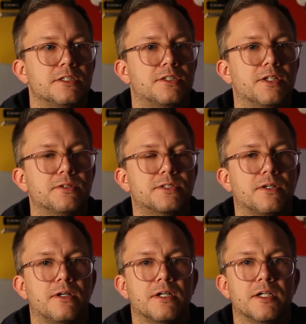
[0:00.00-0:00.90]
So those
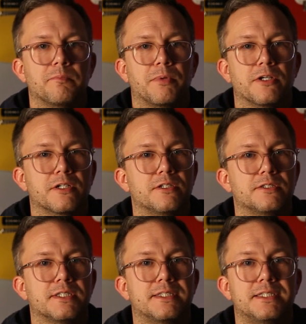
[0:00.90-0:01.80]
are
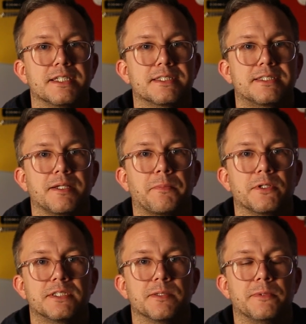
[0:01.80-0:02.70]
Berger's 6
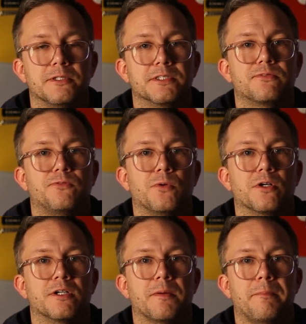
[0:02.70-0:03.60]
principles
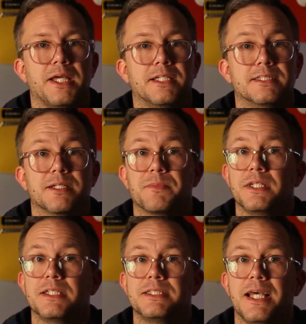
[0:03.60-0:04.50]
for making
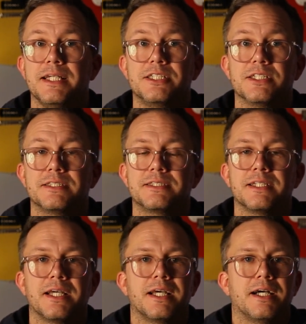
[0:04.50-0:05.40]
something contagious.
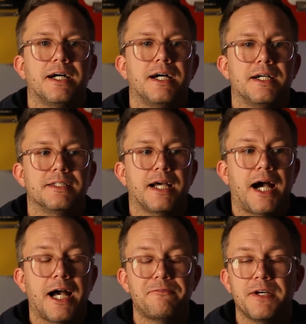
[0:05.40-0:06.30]

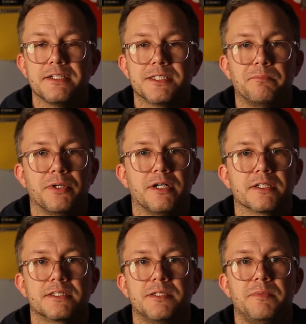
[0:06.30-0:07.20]
I found this
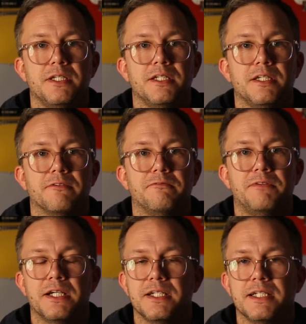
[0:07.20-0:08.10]
book to be
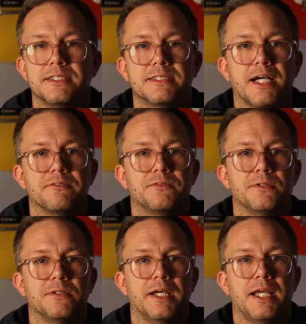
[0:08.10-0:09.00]
very
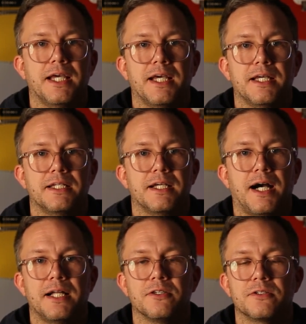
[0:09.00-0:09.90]
insightful, and
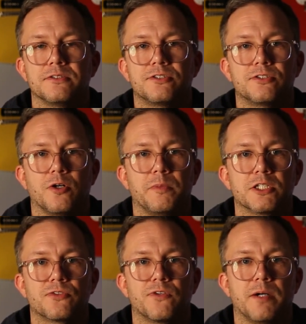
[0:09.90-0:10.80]
I learned so
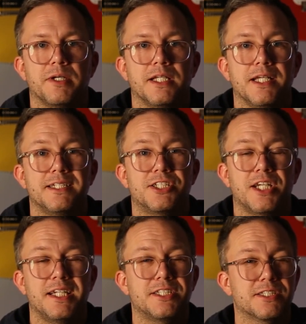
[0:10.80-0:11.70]
much from it. It
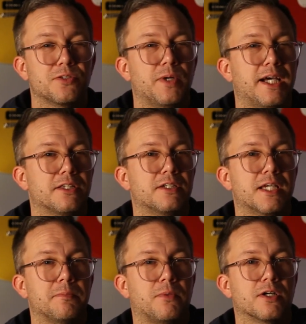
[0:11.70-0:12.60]
changes the way I look
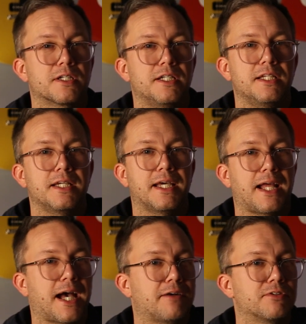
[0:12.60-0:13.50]
at marketing and
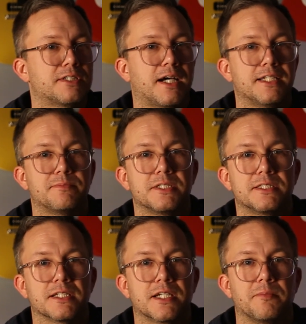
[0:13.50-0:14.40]

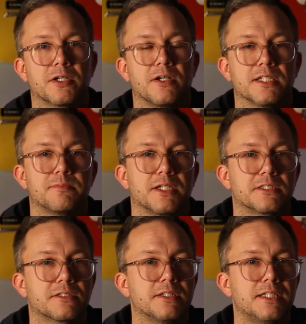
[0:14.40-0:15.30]
advertisements that come across my
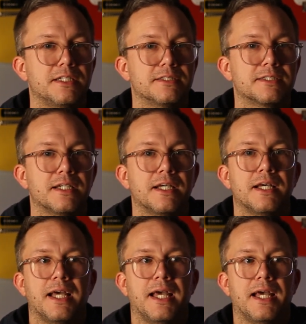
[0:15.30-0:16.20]
screens,
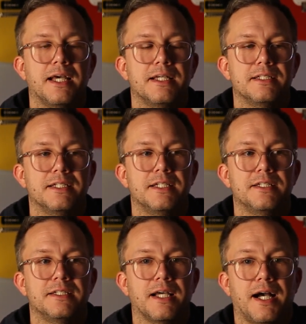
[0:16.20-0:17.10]
and
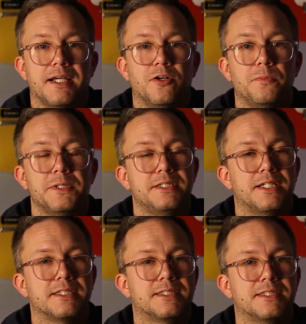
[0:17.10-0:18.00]
I hope it
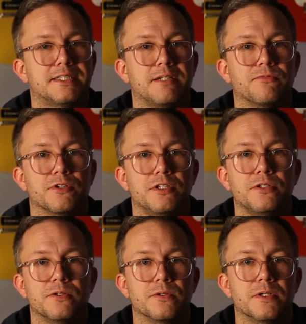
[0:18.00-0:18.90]
does the same for
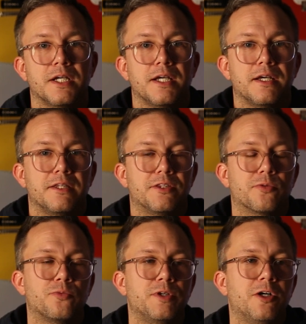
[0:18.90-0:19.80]
you. The
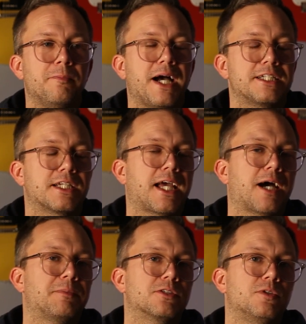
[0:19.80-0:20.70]
real magic
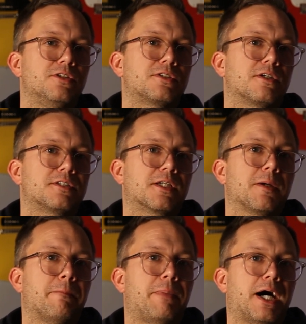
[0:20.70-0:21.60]
happens when you start to
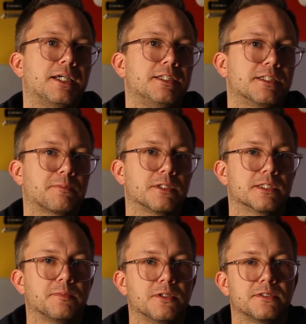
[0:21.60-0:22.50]
combine these
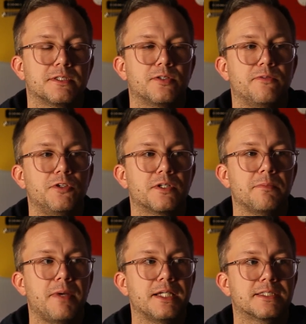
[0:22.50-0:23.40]
principles. So if you
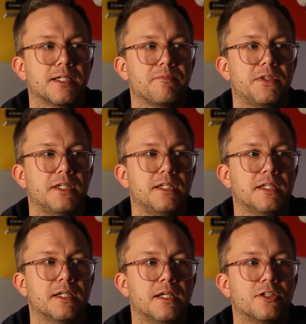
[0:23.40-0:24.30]
can make
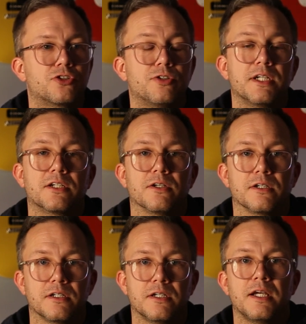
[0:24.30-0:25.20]
something
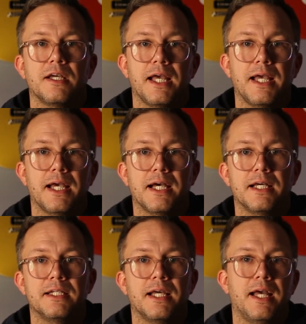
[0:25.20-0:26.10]
trigger
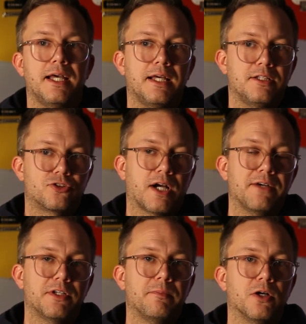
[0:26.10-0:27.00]
and
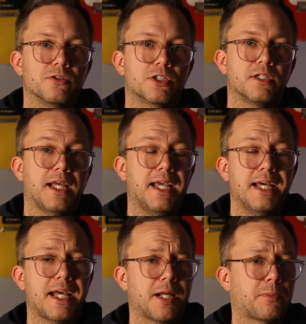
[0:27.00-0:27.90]
drive an emotion
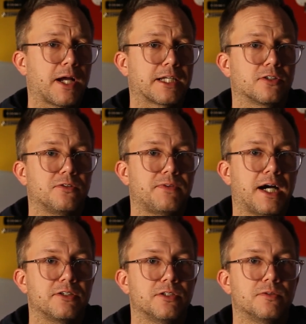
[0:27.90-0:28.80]
and add practical
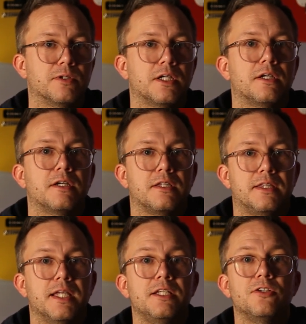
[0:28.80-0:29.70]
value,
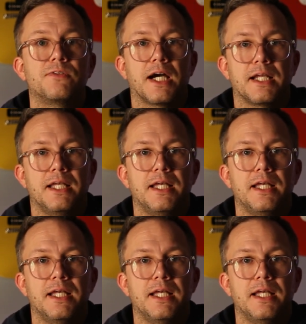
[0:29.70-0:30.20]
Then you've got a